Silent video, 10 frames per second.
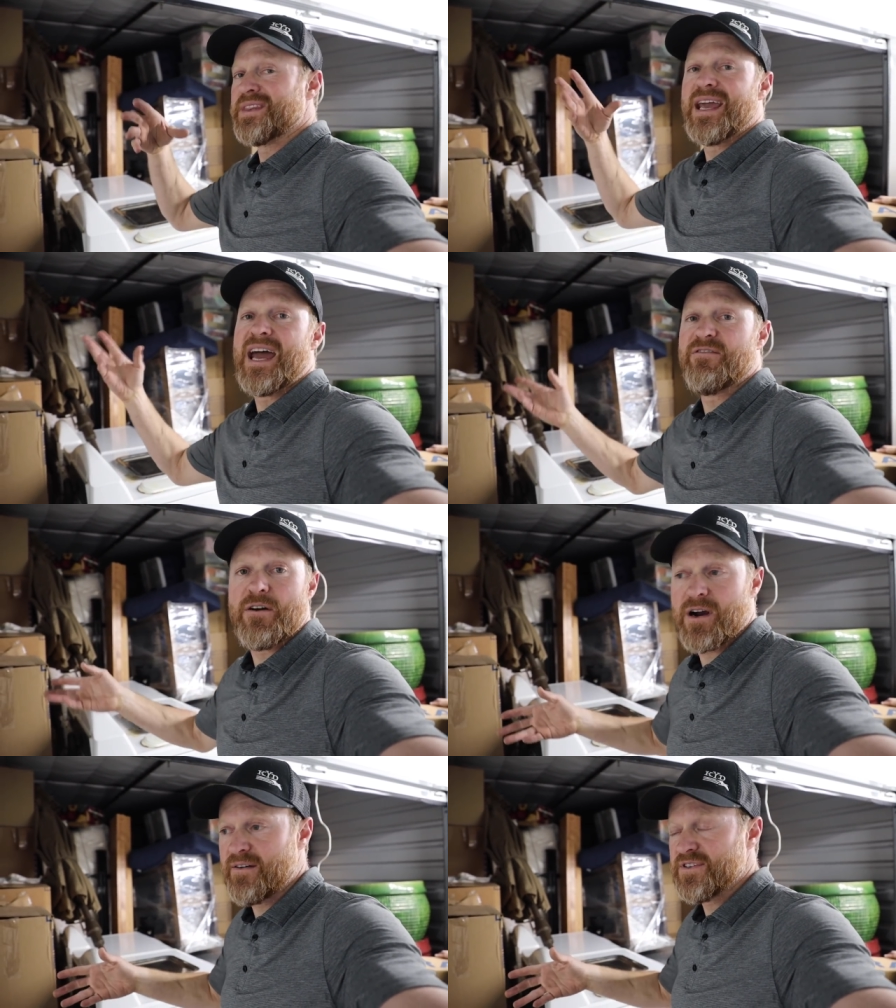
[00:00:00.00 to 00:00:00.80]
half
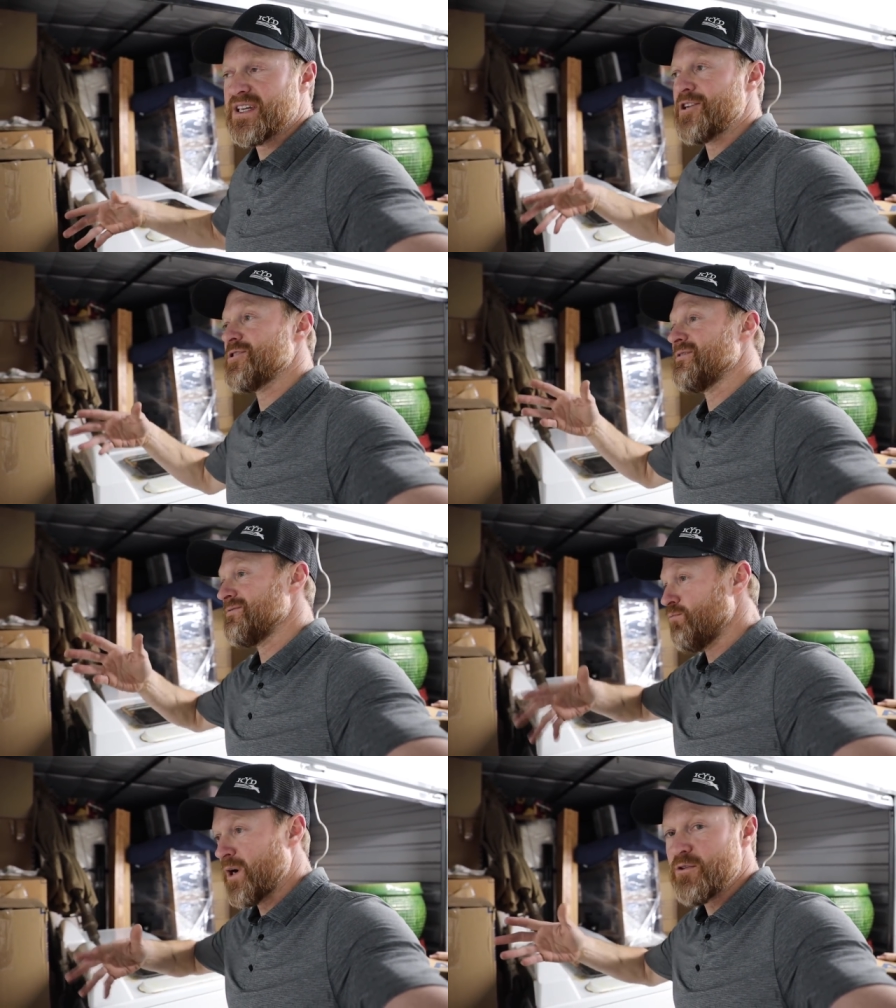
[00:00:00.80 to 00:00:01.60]
hour conversation of
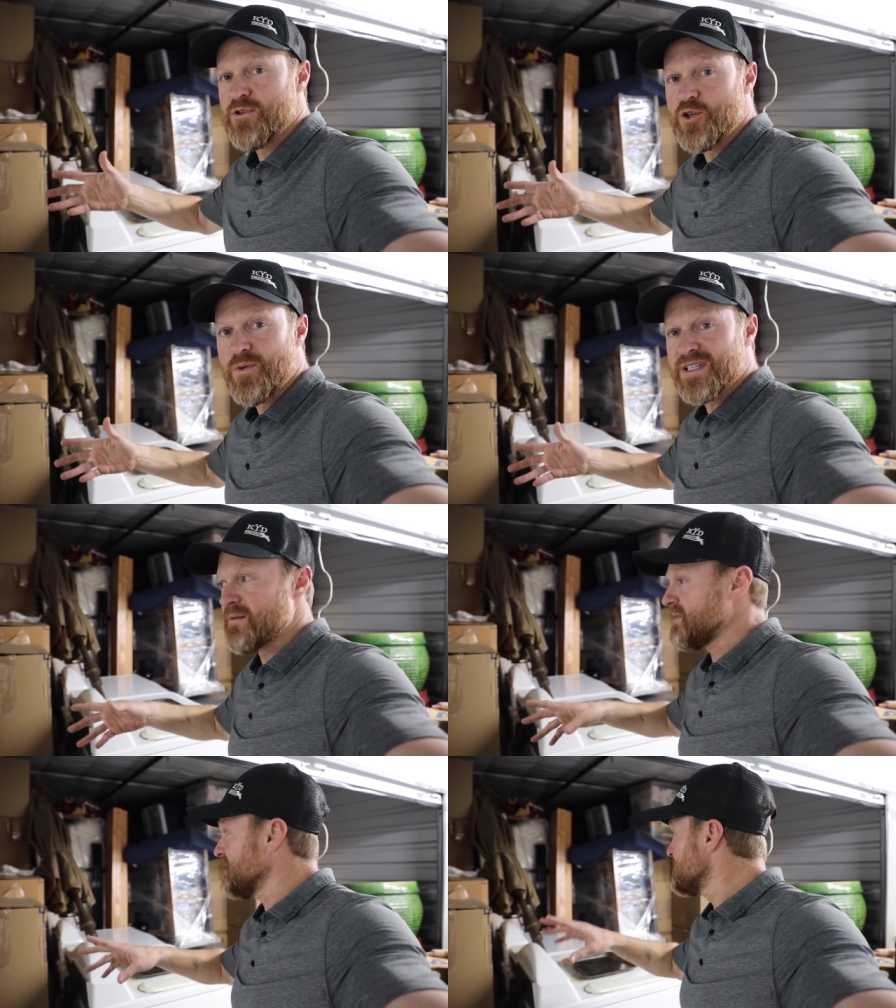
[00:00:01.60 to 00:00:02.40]
what do you do with
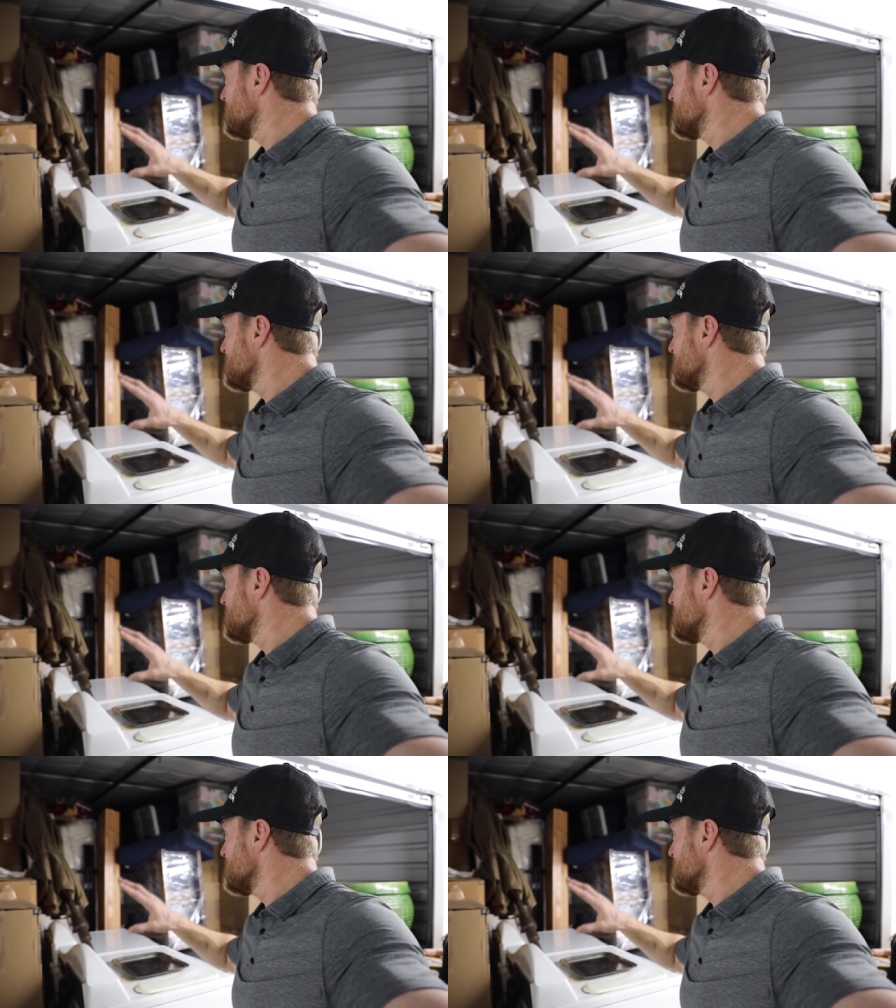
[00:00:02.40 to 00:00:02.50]
something.